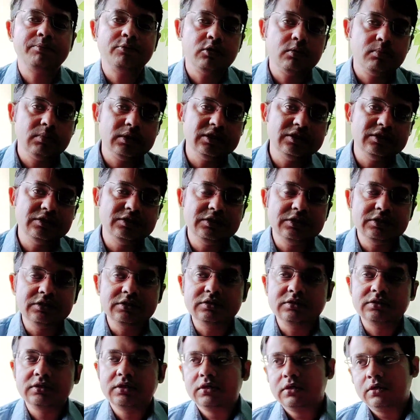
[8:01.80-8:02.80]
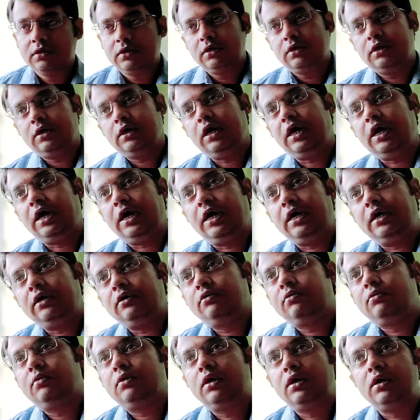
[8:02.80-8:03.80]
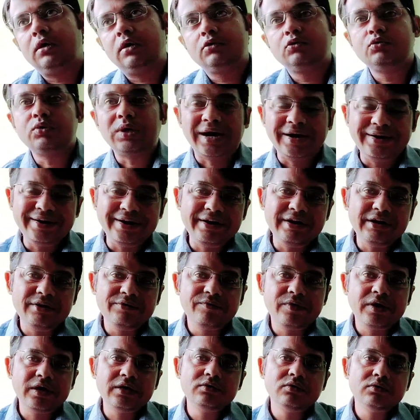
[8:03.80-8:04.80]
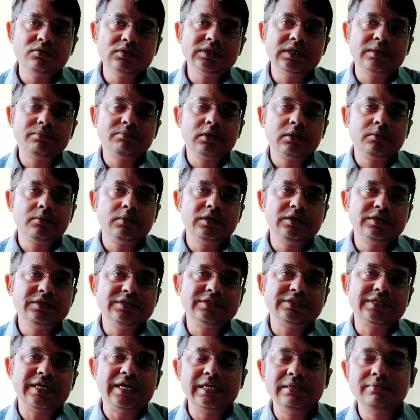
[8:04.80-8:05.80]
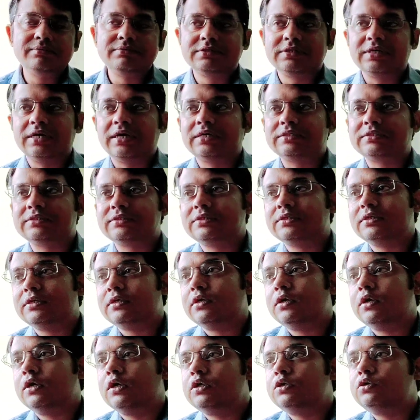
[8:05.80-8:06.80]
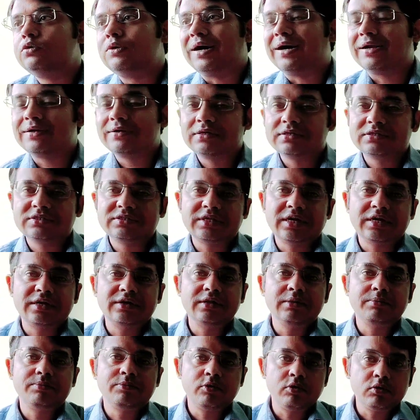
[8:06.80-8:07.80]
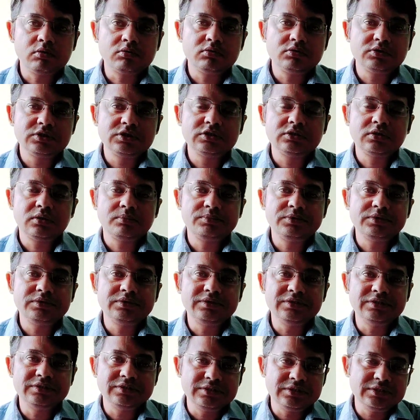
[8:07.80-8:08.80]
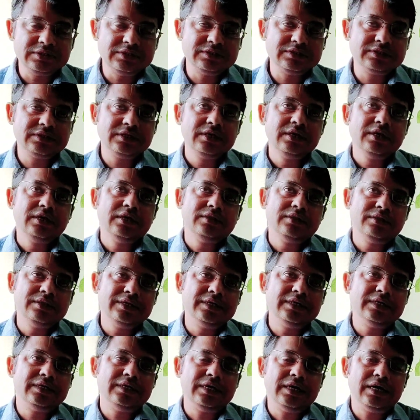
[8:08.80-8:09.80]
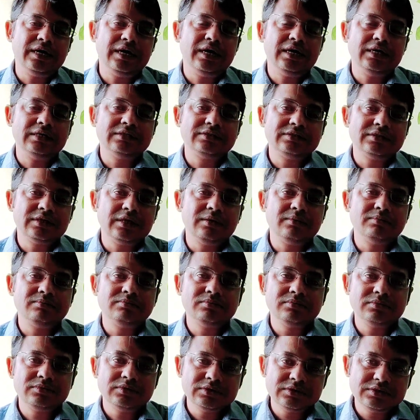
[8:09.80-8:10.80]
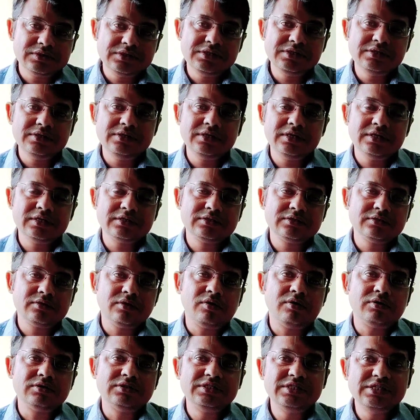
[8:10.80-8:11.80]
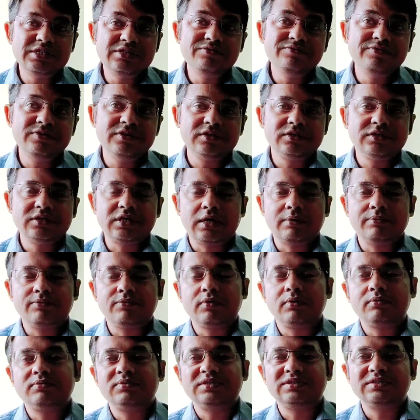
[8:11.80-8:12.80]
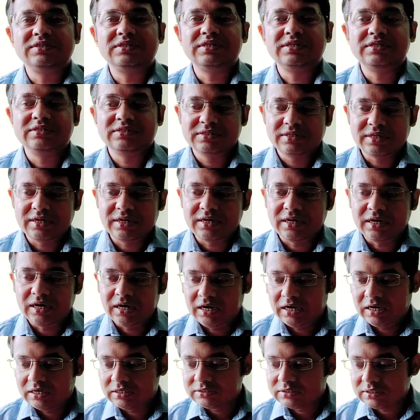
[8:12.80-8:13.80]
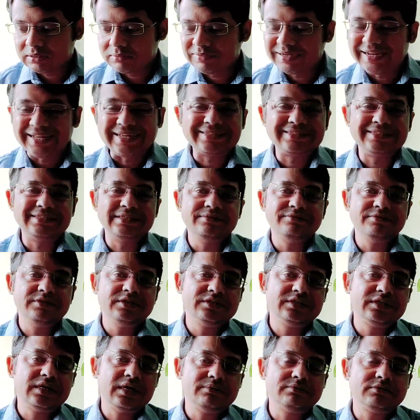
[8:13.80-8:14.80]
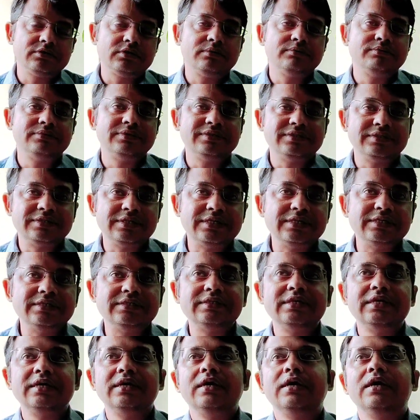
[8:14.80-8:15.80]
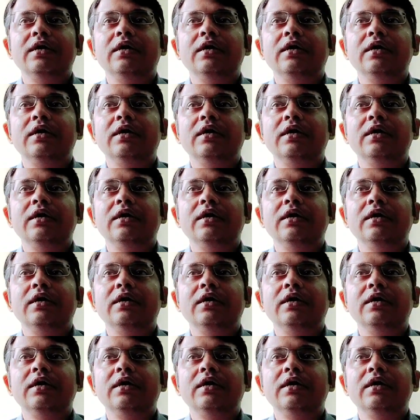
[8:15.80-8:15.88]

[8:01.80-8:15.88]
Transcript: abnormalities, and to identify those abnormalities helps us to understand the prognosis of the disease. There are some serious or severe types of disease. There are some less severe types of disease.